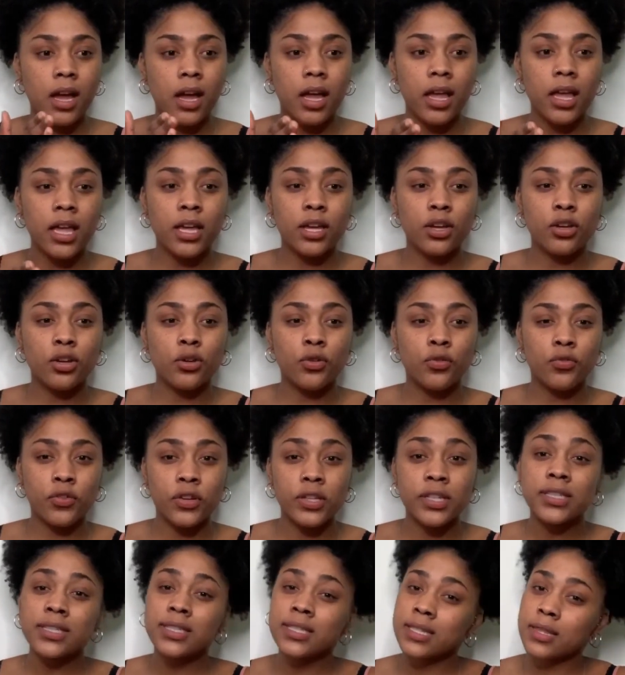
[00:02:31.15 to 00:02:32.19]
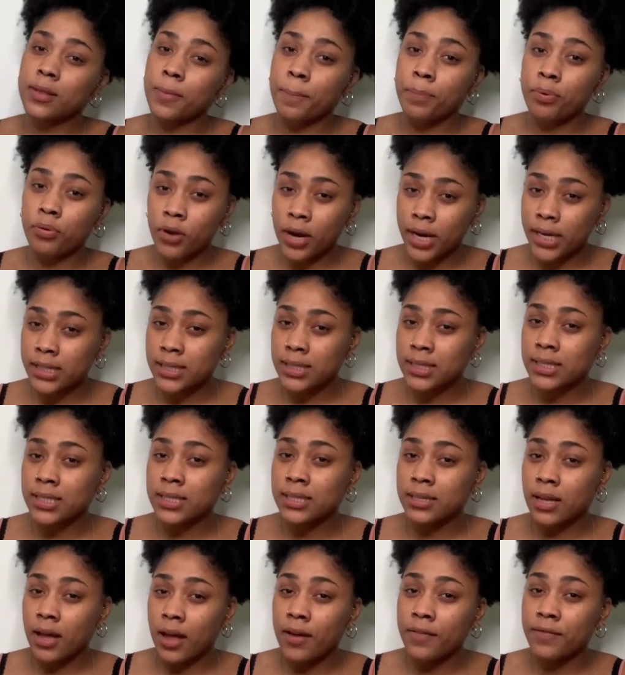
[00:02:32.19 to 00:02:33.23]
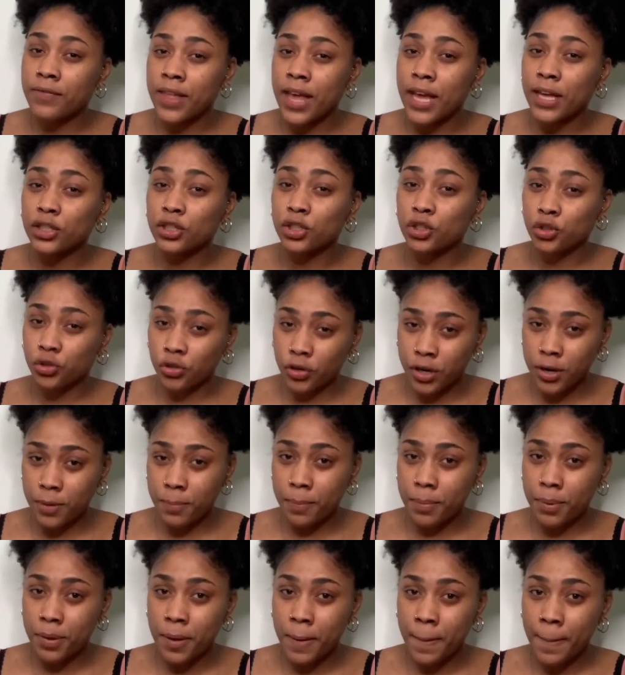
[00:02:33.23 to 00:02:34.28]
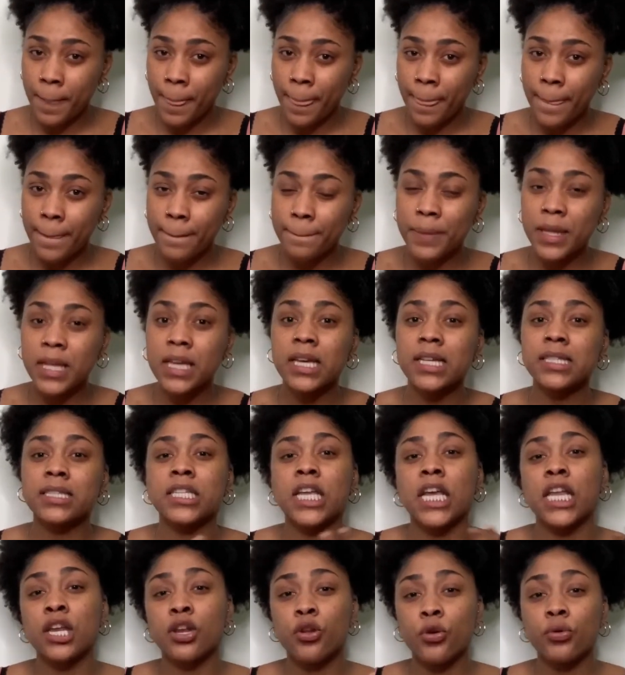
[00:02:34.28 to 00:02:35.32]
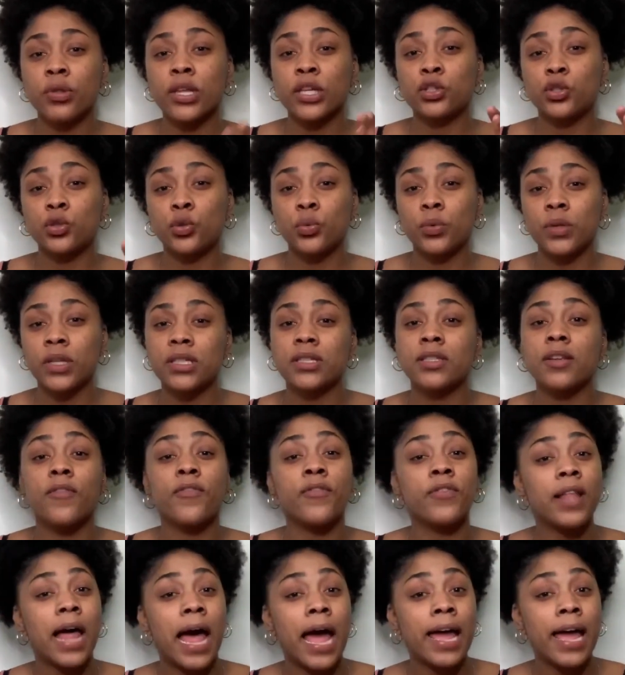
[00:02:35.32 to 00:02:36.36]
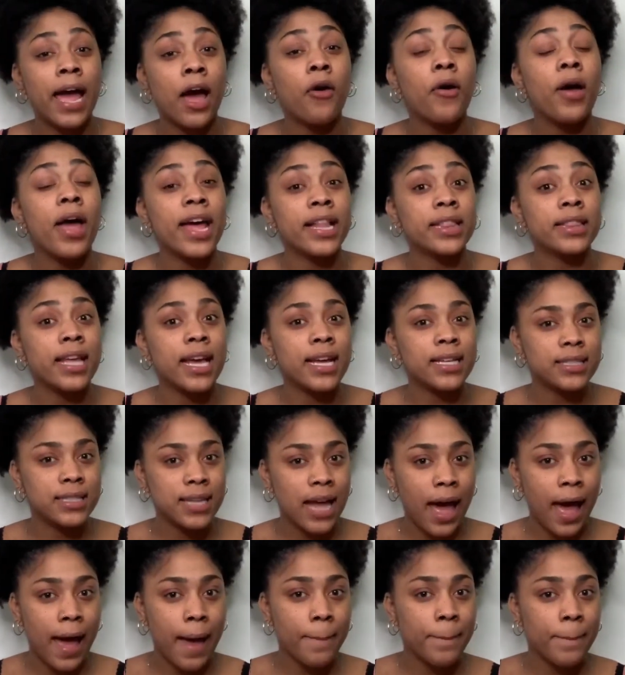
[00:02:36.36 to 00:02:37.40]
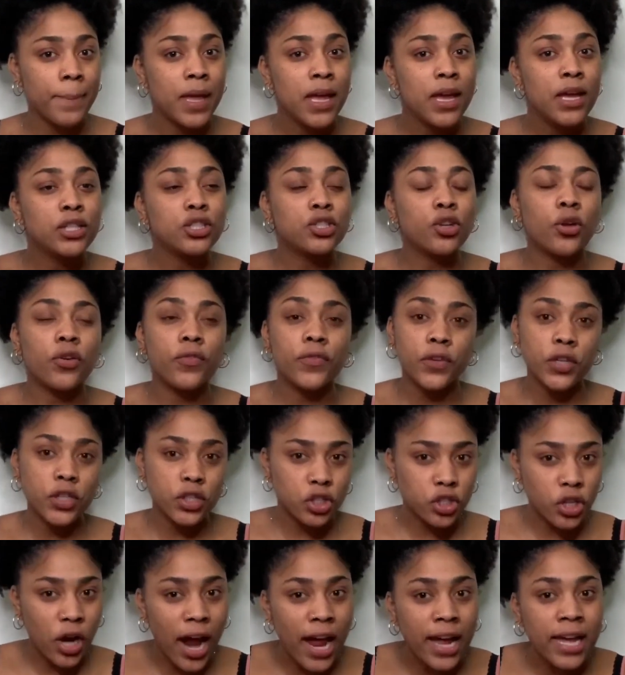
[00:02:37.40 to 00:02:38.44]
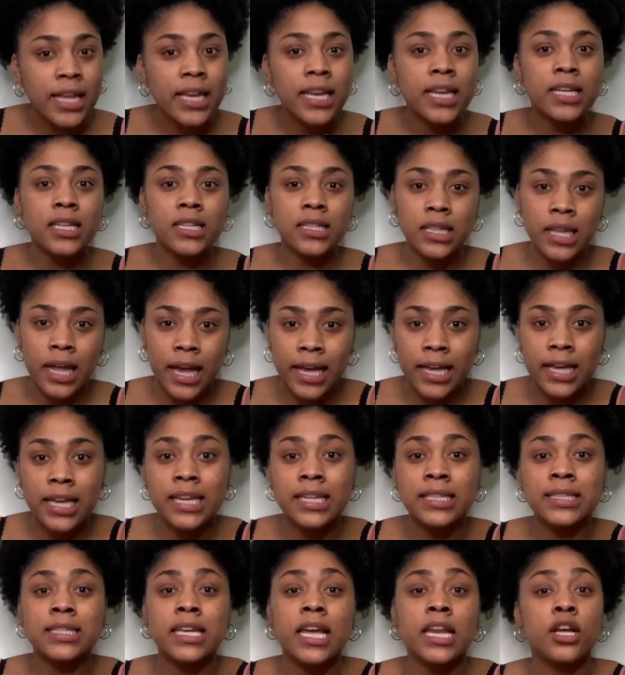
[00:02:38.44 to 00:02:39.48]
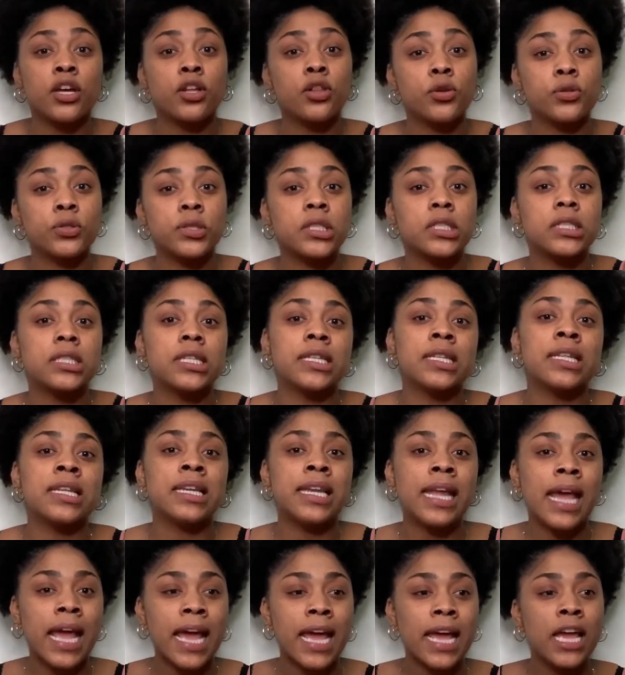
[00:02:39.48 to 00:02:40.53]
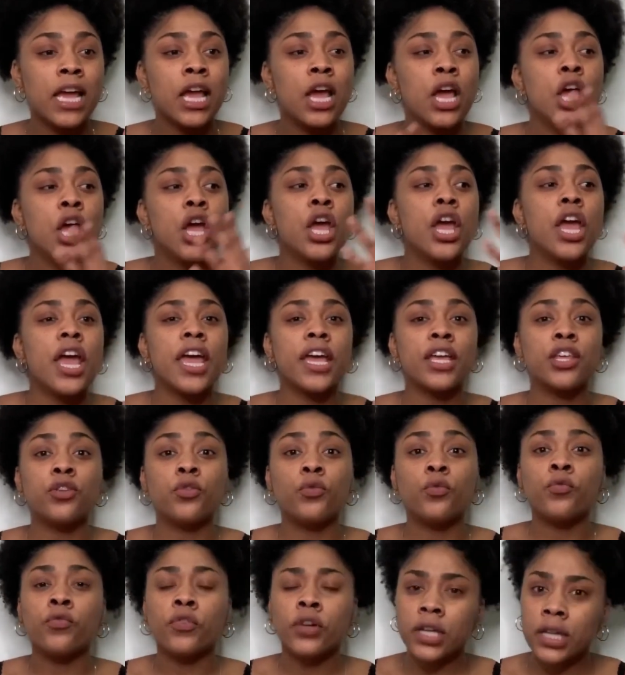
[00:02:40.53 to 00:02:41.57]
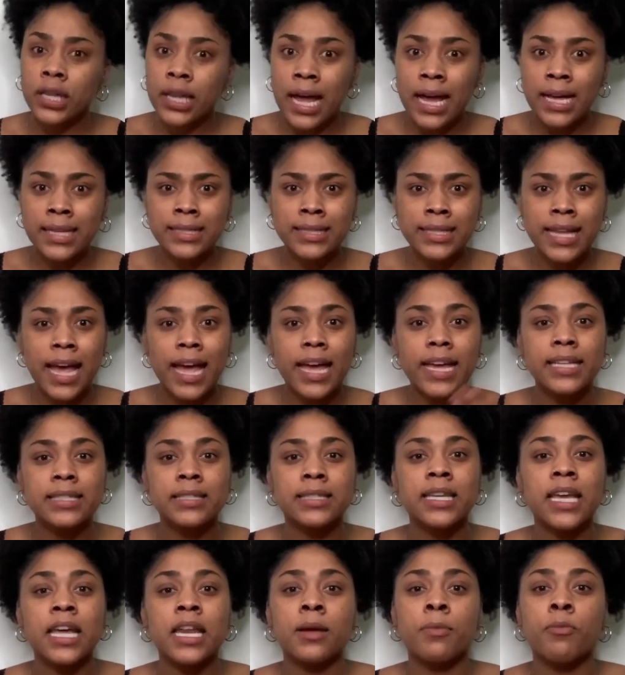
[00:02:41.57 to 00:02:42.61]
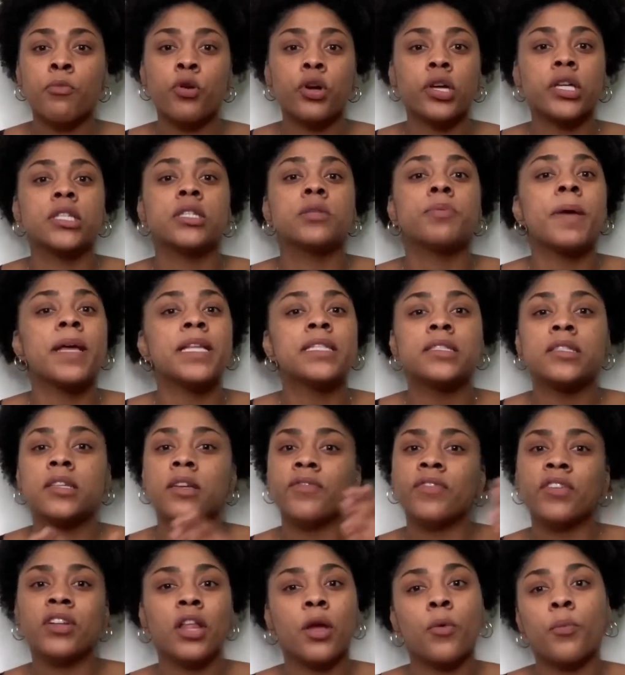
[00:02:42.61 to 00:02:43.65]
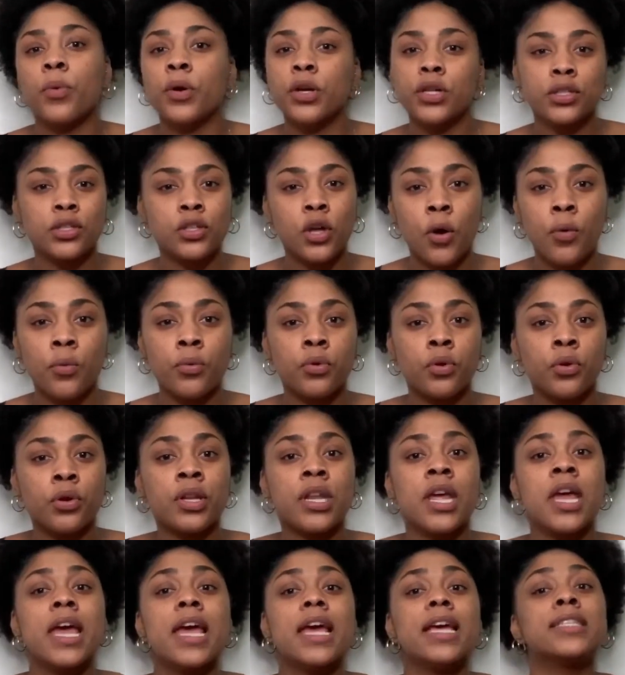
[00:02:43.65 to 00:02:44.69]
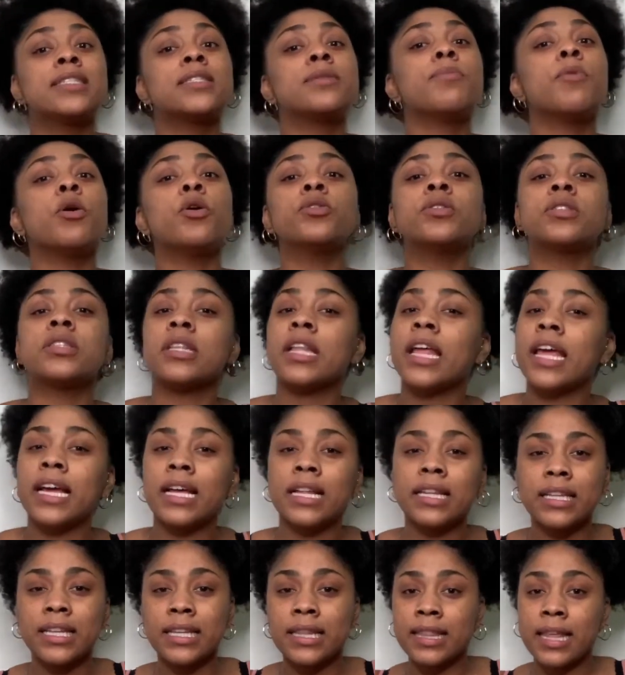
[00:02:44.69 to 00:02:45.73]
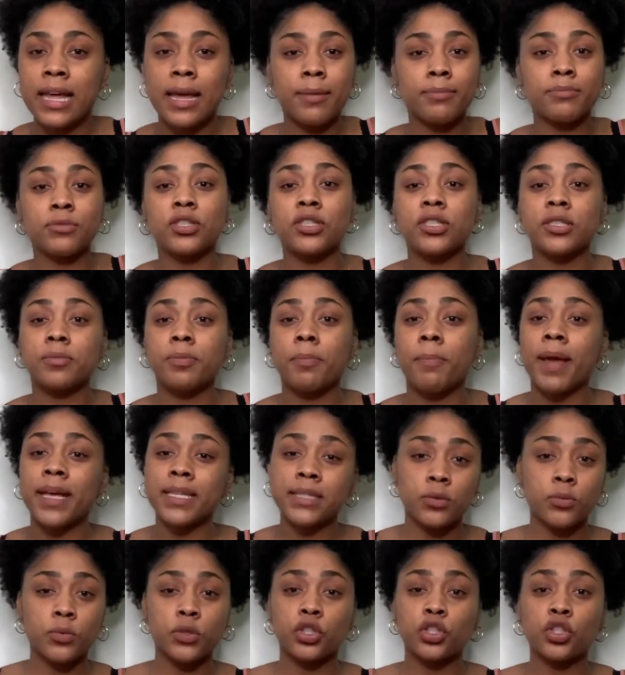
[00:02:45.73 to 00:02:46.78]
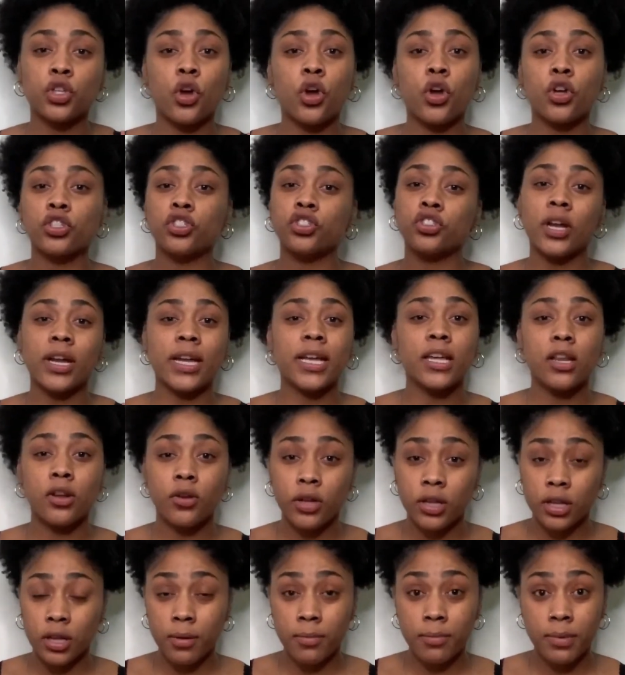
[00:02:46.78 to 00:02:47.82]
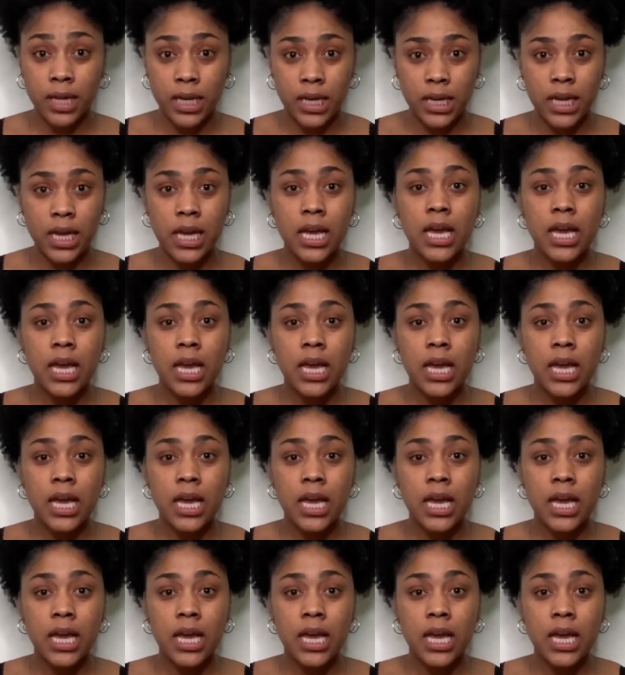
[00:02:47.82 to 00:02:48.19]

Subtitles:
increase the prices of that trip because they know that you need to fly out at that time. So if you're tracking it, like, and it's getting closer to the day and you realize that it's getting more expensive, you're like, what is going on? It's most likely them just messing with y'all, trying to get all your money.